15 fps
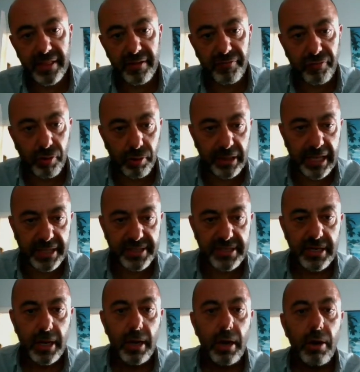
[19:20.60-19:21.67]
4
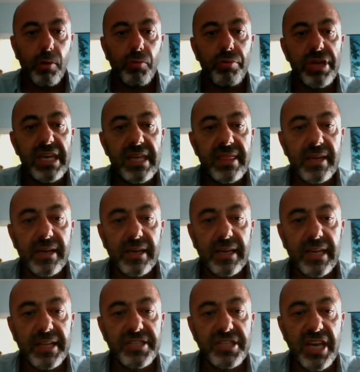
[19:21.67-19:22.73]
LEDs. We either
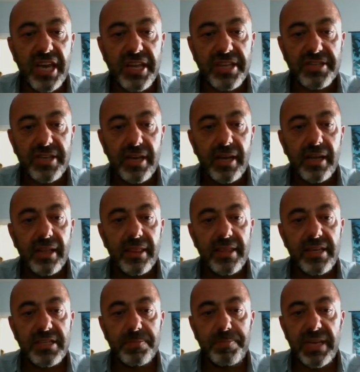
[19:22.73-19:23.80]
can change
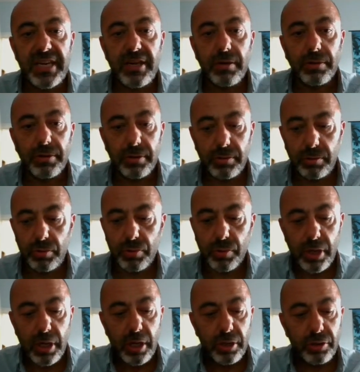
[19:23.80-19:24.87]
this period to